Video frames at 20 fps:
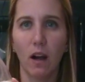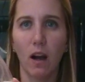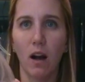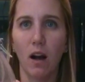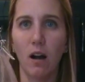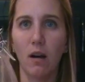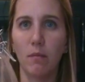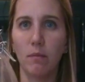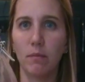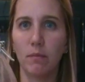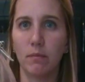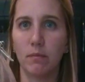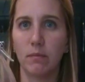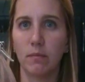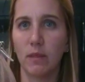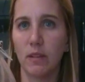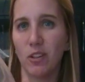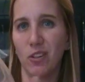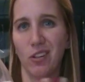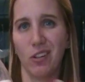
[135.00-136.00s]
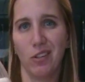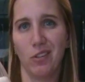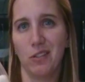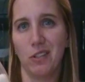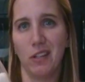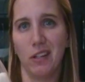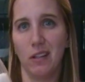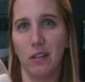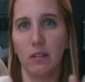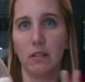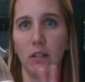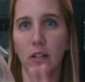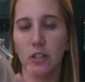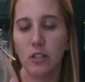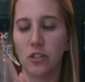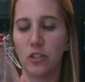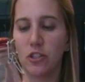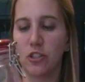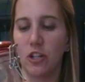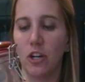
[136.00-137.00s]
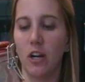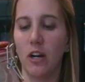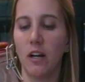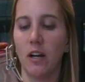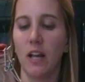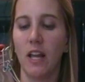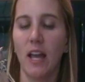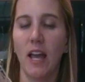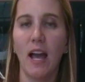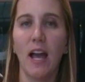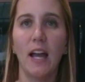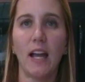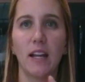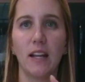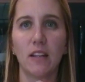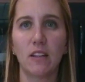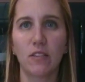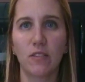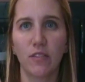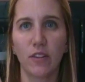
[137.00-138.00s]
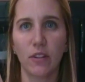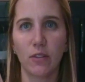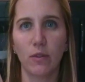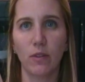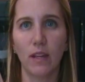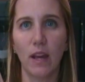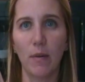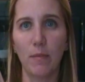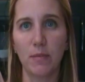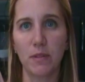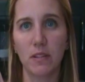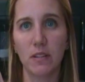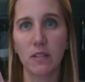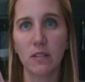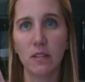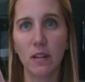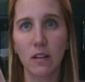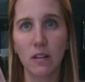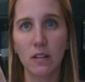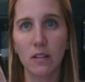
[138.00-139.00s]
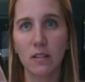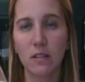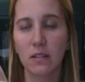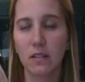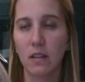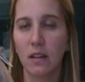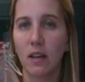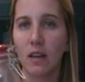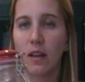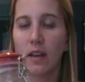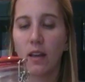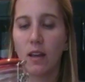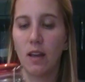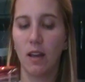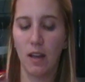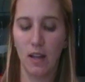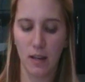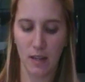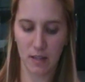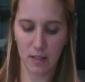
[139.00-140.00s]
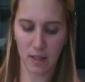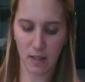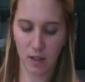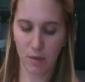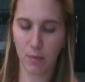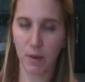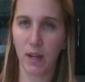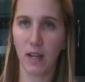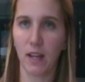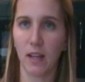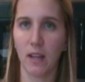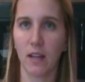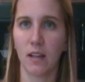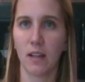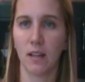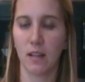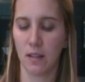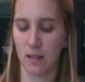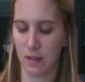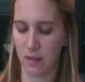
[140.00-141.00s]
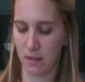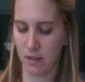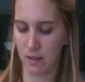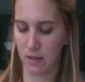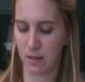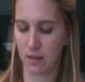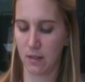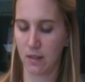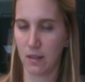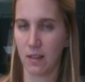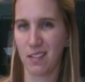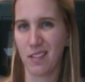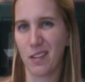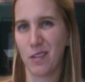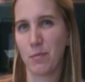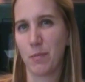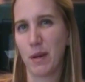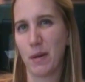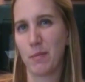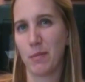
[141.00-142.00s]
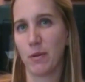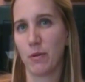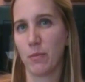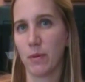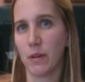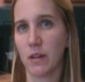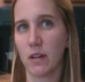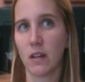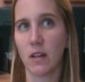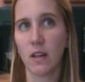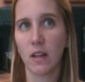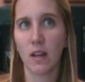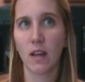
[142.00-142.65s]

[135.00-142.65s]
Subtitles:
You can use any large jar, and it's filled with Epsom salts. And I take my, pop it open.